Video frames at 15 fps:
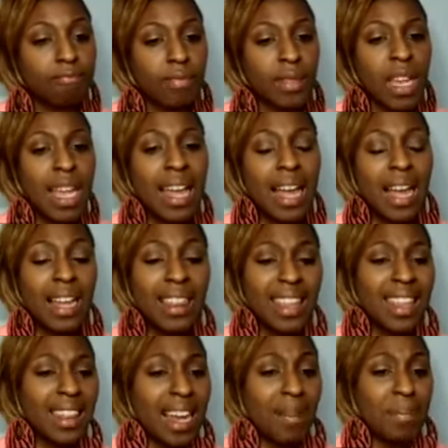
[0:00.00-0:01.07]
Yeah. I
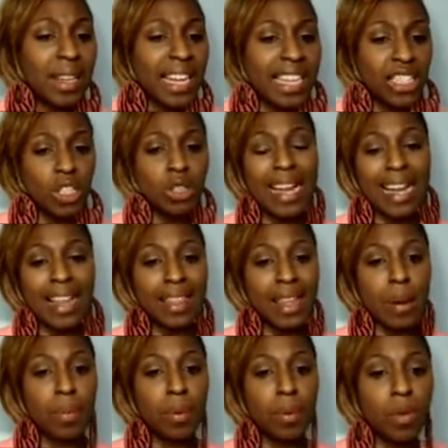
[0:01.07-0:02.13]
think I'm glad you add
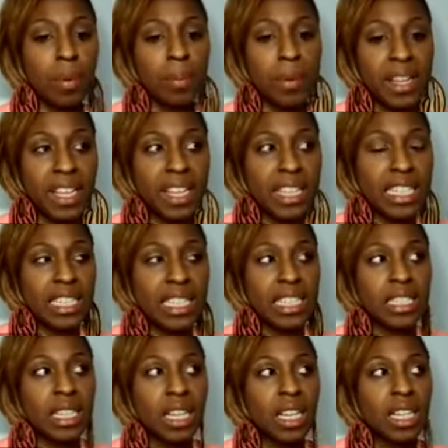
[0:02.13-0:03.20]
that point, because
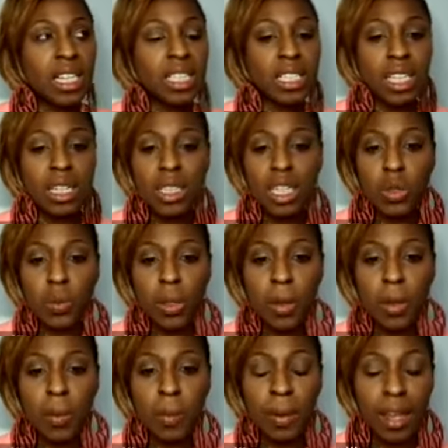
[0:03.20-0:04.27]
sometimes when
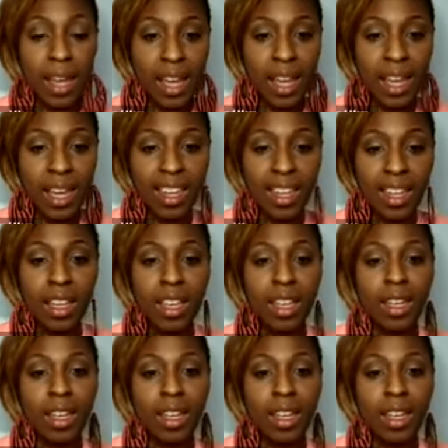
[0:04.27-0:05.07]
we plan,